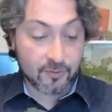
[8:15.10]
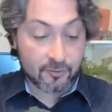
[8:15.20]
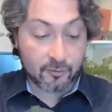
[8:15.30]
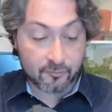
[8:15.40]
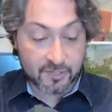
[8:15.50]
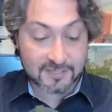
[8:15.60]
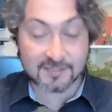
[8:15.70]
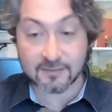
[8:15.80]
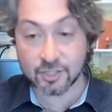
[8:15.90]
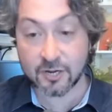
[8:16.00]
that
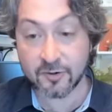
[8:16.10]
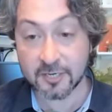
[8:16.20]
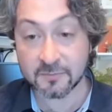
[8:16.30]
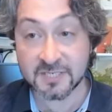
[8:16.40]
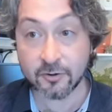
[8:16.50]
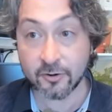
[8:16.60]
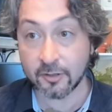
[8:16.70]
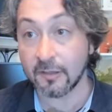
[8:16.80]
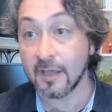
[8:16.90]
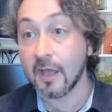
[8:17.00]
relates to the generated
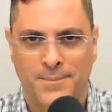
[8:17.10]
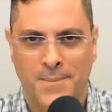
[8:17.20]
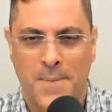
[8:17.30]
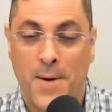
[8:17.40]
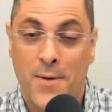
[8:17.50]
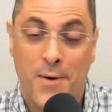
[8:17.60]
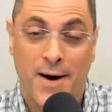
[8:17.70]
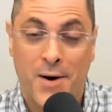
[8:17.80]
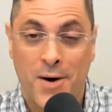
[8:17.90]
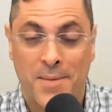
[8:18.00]
material. By the way,
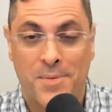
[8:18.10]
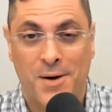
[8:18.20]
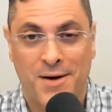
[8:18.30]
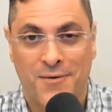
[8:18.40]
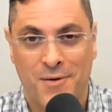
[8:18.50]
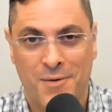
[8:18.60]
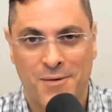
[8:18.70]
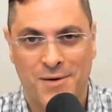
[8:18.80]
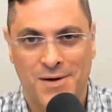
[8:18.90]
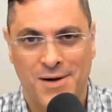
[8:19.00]
a quick plug for Real
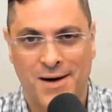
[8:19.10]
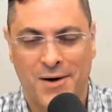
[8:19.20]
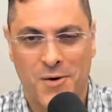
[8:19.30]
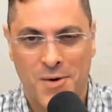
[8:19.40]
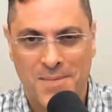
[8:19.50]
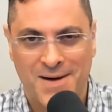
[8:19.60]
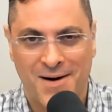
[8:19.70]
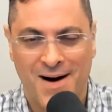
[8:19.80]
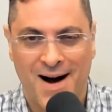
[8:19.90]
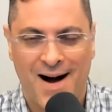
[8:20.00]
Vision Crypto.
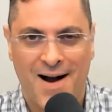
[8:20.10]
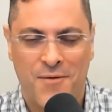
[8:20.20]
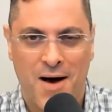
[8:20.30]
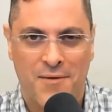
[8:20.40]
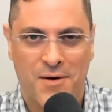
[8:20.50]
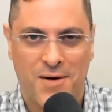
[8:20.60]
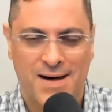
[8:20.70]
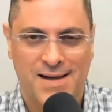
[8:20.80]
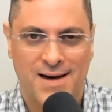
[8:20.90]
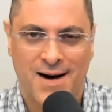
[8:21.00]
If you haven't
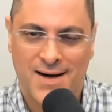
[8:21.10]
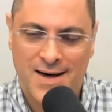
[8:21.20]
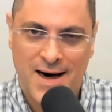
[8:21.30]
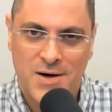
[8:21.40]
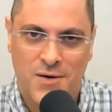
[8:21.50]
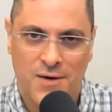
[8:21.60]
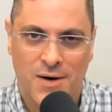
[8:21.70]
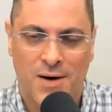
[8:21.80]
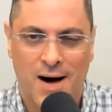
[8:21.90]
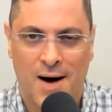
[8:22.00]
already seen, I did an
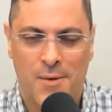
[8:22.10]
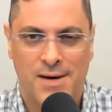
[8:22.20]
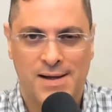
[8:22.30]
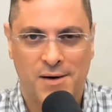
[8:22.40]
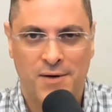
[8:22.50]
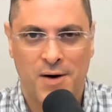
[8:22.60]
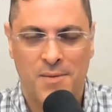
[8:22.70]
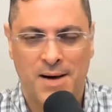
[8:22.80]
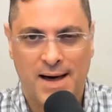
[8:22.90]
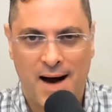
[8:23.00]
interview with Silvio
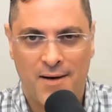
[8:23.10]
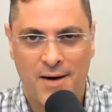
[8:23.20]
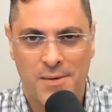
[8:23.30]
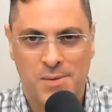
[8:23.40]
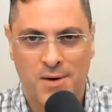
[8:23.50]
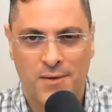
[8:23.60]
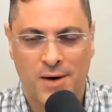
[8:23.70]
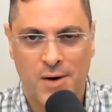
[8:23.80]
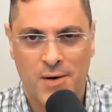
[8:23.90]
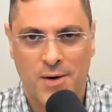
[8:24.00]
Micali, who was one of the
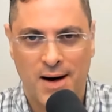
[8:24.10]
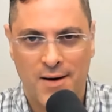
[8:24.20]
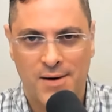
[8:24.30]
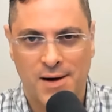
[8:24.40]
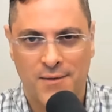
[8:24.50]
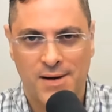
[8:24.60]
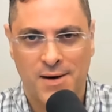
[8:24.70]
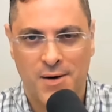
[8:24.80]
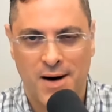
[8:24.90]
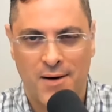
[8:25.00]
co-creators of the
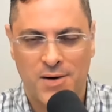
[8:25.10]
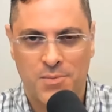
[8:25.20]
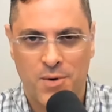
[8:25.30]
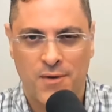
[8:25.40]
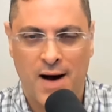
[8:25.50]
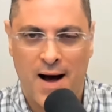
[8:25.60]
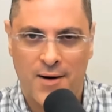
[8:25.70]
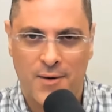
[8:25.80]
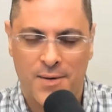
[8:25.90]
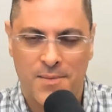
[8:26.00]
zero knowledge proof
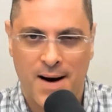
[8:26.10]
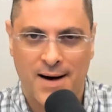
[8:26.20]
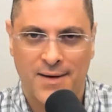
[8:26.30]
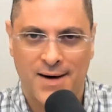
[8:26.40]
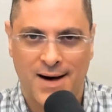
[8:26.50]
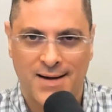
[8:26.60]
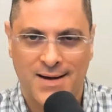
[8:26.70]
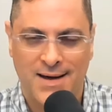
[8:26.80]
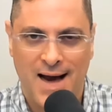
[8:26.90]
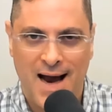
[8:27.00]
algorithm back in the
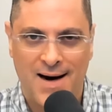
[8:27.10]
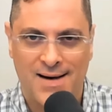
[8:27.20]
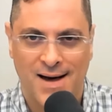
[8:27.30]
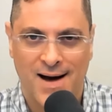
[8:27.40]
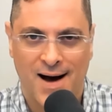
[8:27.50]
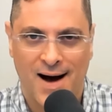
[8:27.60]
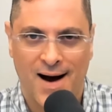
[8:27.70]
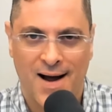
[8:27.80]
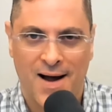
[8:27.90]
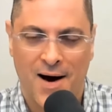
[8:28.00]
1980s.
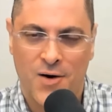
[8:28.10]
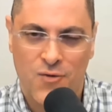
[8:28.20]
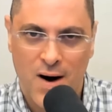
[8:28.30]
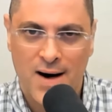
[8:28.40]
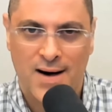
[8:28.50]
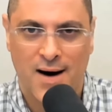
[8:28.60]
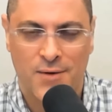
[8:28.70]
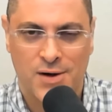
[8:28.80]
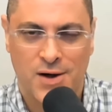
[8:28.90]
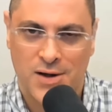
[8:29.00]
A great
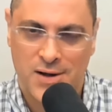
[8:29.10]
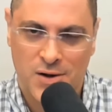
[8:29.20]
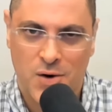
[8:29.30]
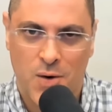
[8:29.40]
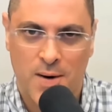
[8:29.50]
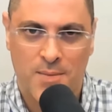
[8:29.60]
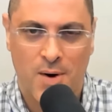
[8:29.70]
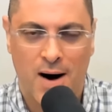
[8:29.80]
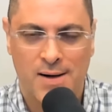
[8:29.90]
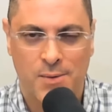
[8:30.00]
conversation. He's a Turing
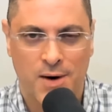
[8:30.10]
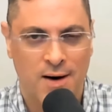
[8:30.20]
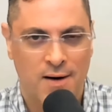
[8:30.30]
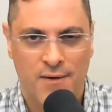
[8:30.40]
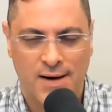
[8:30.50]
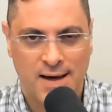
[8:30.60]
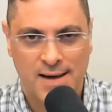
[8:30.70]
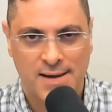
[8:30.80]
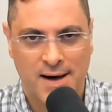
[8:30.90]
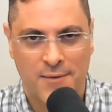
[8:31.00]
Prize winner.
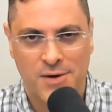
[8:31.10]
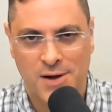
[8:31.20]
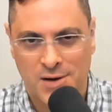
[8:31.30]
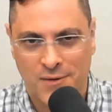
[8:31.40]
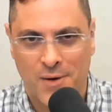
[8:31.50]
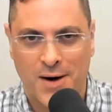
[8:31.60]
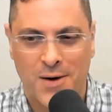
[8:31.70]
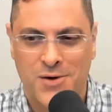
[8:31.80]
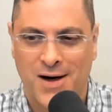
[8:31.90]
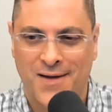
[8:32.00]
Fantastic conversation. If you want to
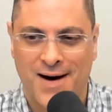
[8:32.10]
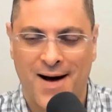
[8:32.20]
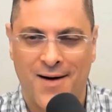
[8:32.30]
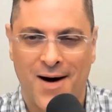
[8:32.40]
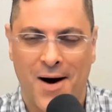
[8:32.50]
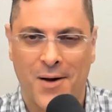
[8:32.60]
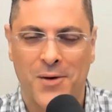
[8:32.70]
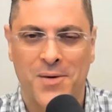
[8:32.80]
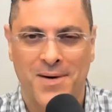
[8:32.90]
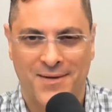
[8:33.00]
go check that out, a
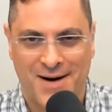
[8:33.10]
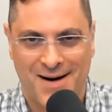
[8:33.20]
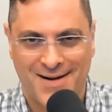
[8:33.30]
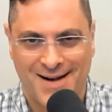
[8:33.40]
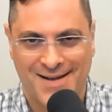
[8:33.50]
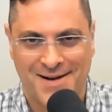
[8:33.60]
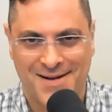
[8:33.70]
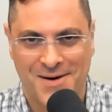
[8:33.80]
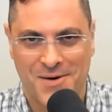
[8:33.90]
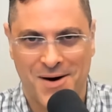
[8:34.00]
little bit of context on
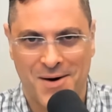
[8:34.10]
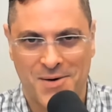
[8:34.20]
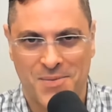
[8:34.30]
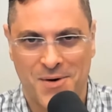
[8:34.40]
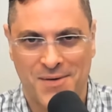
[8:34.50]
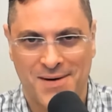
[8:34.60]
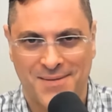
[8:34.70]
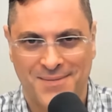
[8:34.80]
zero knowledge proofs.